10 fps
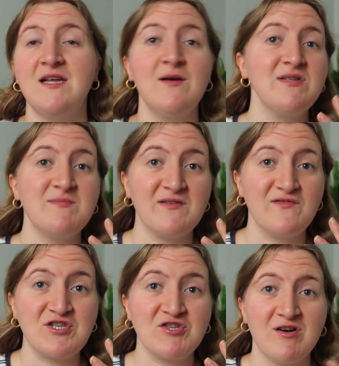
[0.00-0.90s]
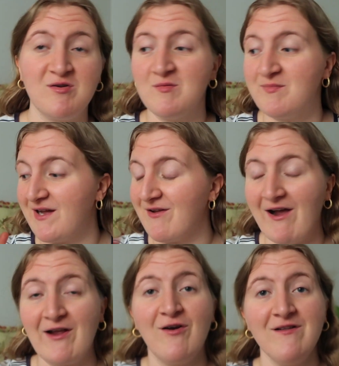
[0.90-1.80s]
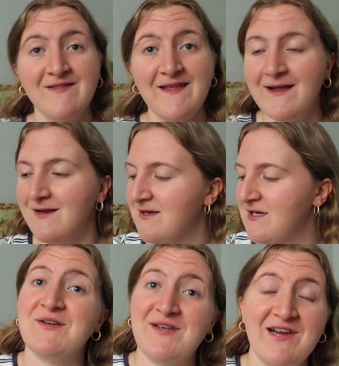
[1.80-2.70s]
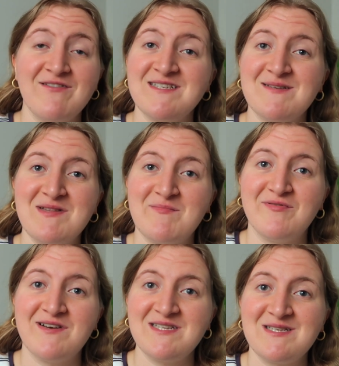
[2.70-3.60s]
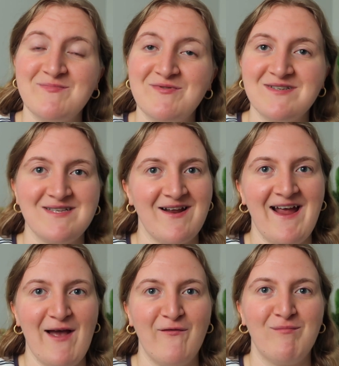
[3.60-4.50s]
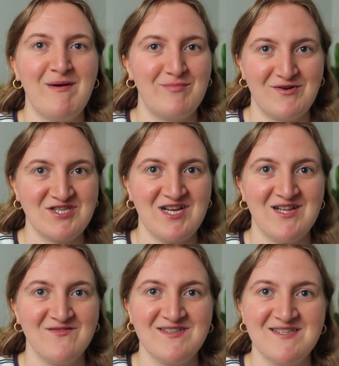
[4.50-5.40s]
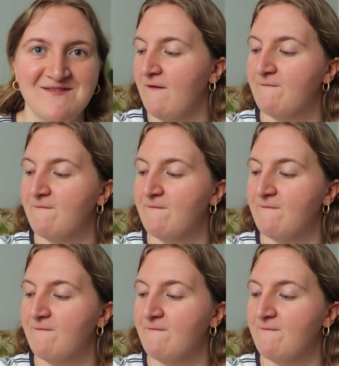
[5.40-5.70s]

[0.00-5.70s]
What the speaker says: It was a bit of a struggle, but I got there. So here are some of the prettiest books that I have on my bookshelves.